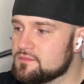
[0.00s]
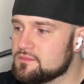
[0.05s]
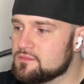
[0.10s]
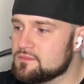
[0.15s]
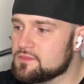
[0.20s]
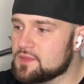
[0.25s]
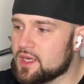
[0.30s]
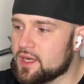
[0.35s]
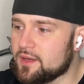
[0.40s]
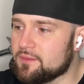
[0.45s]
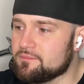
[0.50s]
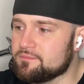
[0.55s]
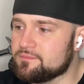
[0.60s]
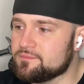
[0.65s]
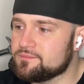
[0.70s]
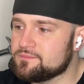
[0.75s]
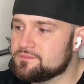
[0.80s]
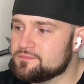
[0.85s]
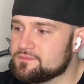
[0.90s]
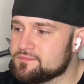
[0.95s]
Damn.
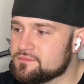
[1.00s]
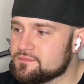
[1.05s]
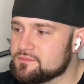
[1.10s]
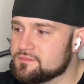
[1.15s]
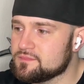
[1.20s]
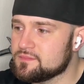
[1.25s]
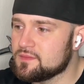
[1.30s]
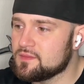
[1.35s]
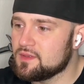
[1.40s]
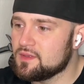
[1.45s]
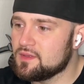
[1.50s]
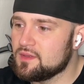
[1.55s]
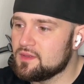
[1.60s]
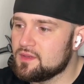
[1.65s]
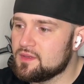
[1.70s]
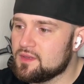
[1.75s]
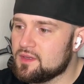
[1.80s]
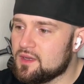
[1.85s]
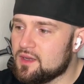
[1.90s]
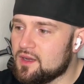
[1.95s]

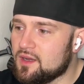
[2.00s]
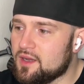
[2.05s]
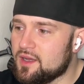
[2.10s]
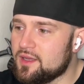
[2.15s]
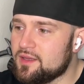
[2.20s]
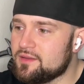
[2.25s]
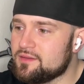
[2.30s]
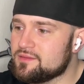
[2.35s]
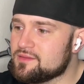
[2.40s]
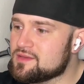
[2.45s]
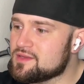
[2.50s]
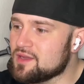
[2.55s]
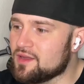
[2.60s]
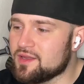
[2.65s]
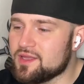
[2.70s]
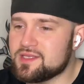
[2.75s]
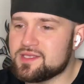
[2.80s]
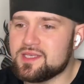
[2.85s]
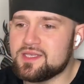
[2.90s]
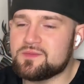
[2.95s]
Alright, so this is